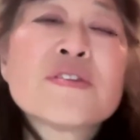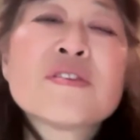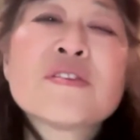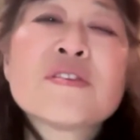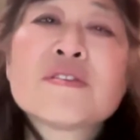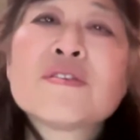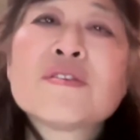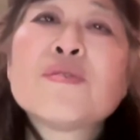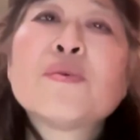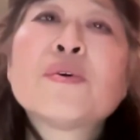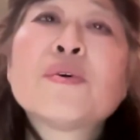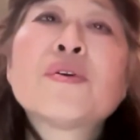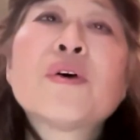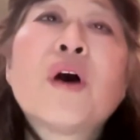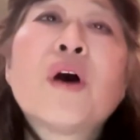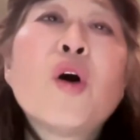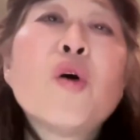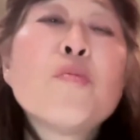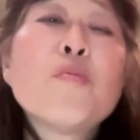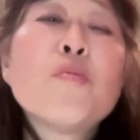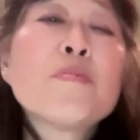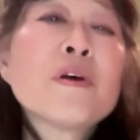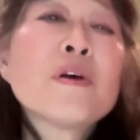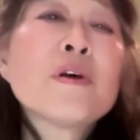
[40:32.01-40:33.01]
You would
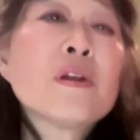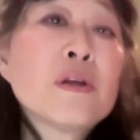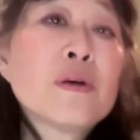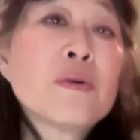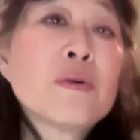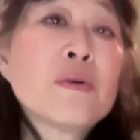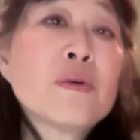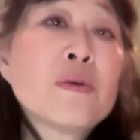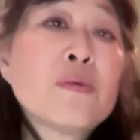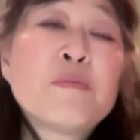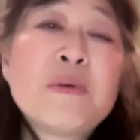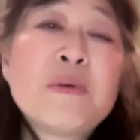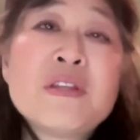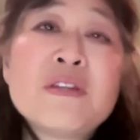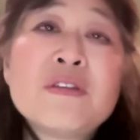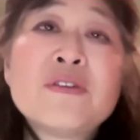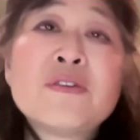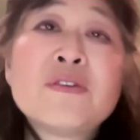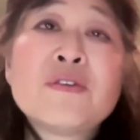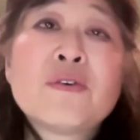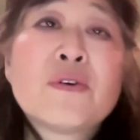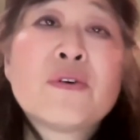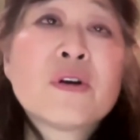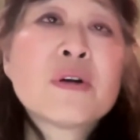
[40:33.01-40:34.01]
hope that it would be the
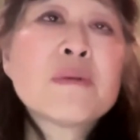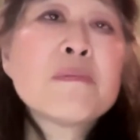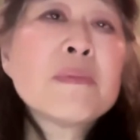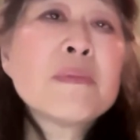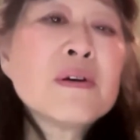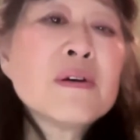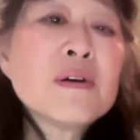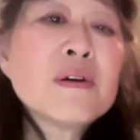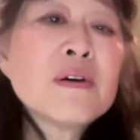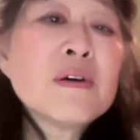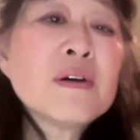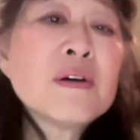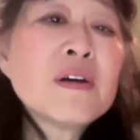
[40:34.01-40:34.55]
norm